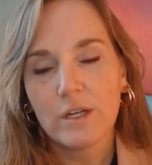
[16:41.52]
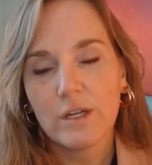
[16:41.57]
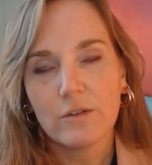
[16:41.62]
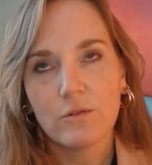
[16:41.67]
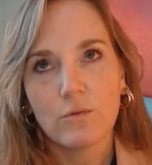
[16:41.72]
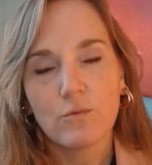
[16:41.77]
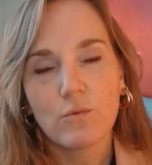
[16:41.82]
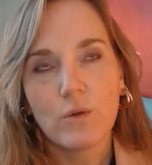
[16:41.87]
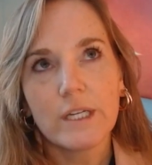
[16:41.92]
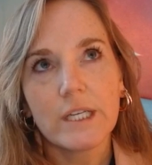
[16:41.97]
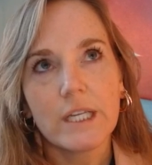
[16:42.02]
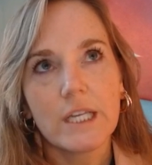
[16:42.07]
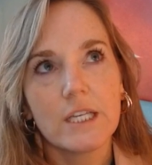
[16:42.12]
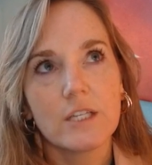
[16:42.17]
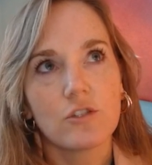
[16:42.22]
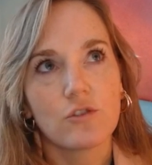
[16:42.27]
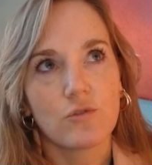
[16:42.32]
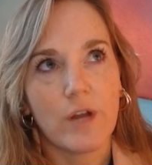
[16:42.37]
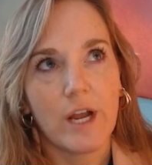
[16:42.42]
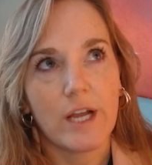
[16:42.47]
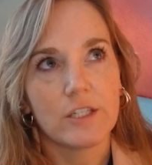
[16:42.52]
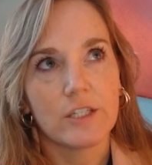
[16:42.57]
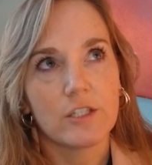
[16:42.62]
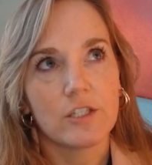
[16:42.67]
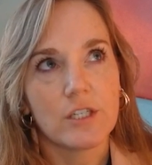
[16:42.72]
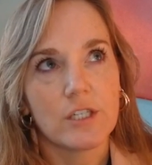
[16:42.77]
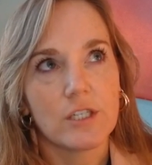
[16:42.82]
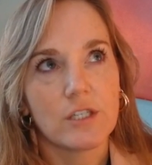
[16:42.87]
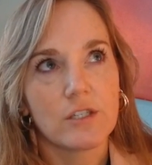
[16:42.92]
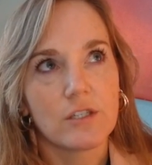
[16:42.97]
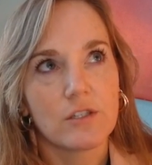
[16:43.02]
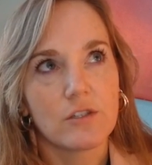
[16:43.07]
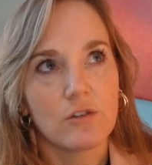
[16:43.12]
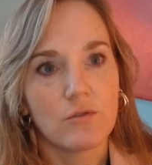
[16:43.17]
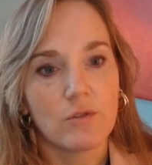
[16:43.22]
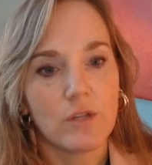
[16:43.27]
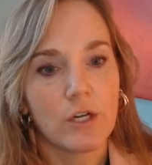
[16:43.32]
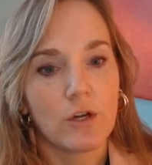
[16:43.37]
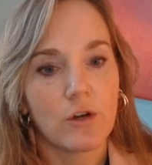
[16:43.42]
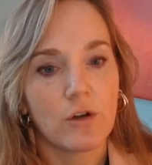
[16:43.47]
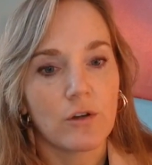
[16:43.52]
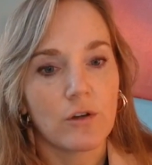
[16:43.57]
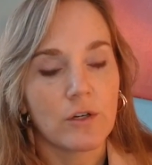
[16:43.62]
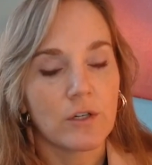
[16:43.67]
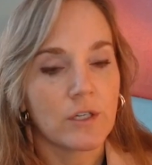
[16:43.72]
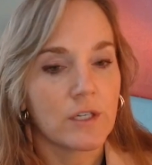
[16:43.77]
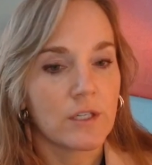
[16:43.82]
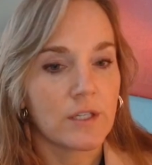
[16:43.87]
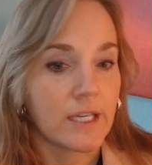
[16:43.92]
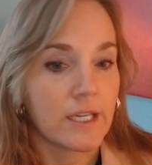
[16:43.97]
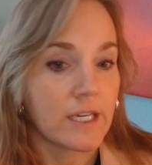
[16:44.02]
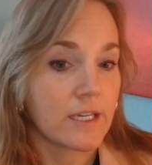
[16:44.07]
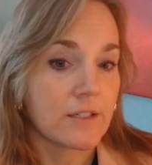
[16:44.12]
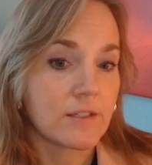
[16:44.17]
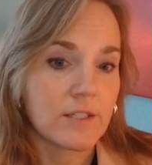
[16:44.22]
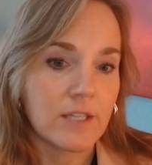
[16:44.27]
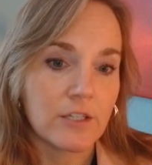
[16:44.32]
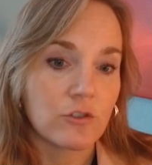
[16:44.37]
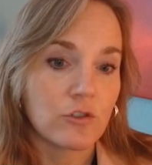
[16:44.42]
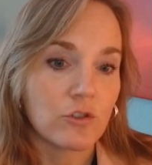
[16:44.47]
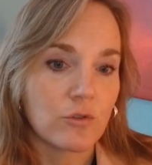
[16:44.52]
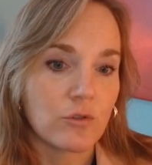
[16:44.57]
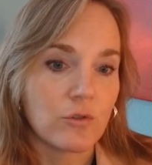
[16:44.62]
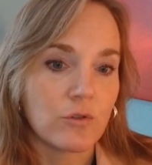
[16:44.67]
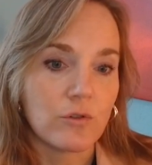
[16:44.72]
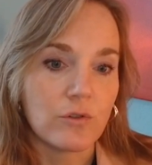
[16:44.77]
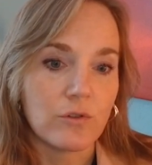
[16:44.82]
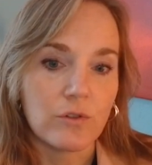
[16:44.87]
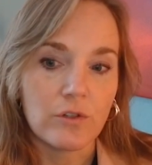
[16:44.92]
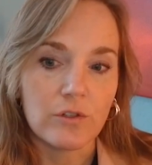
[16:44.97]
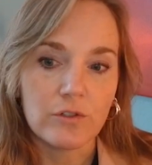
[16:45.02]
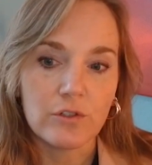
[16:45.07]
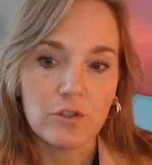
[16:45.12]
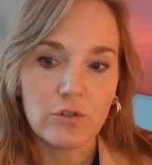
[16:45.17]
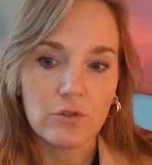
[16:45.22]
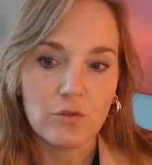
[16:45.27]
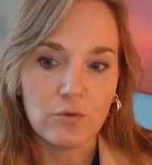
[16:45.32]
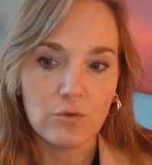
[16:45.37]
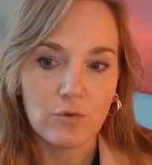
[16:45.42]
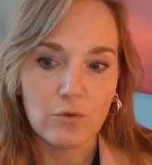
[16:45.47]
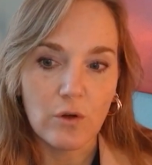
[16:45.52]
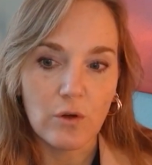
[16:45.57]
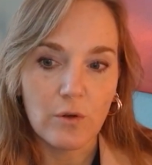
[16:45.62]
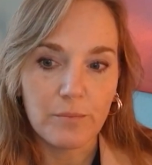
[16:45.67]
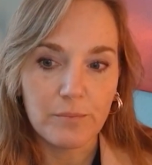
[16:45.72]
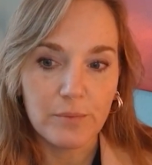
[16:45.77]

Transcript: what key strategies do you think are like essential to